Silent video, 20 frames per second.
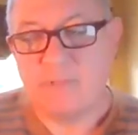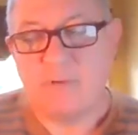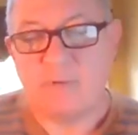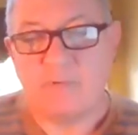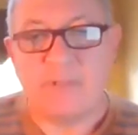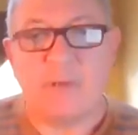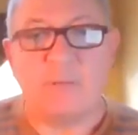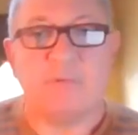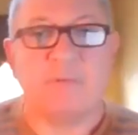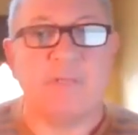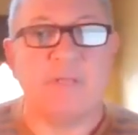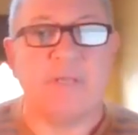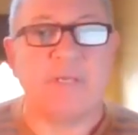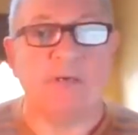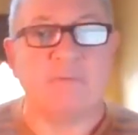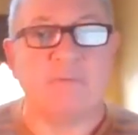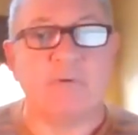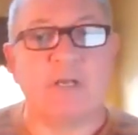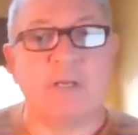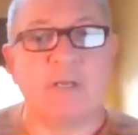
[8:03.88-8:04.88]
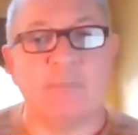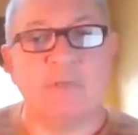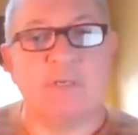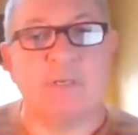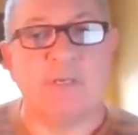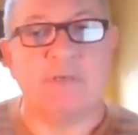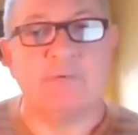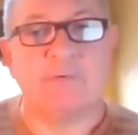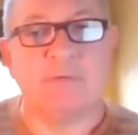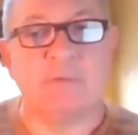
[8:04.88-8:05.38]
that would take a
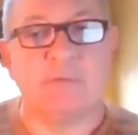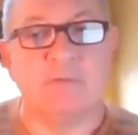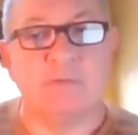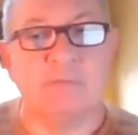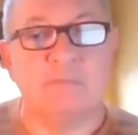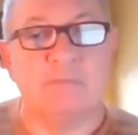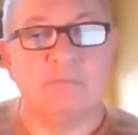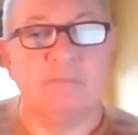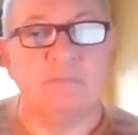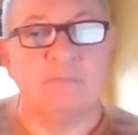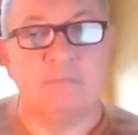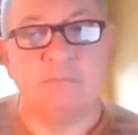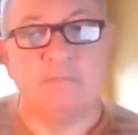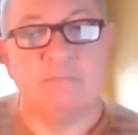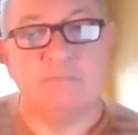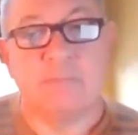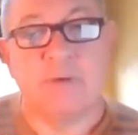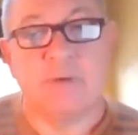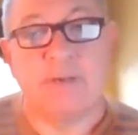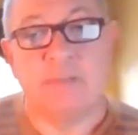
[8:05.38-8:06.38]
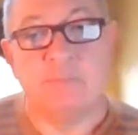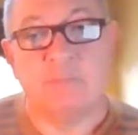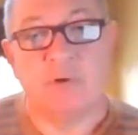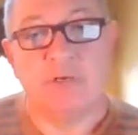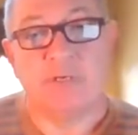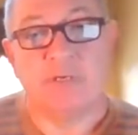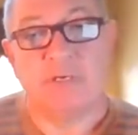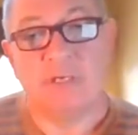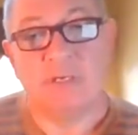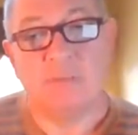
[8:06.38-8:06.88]
recommendation by
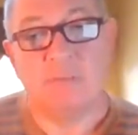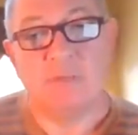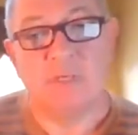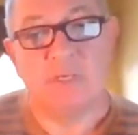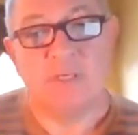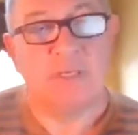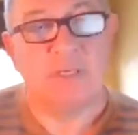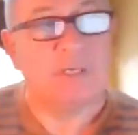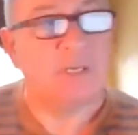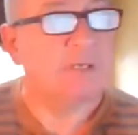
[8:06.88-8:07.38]
marketing committee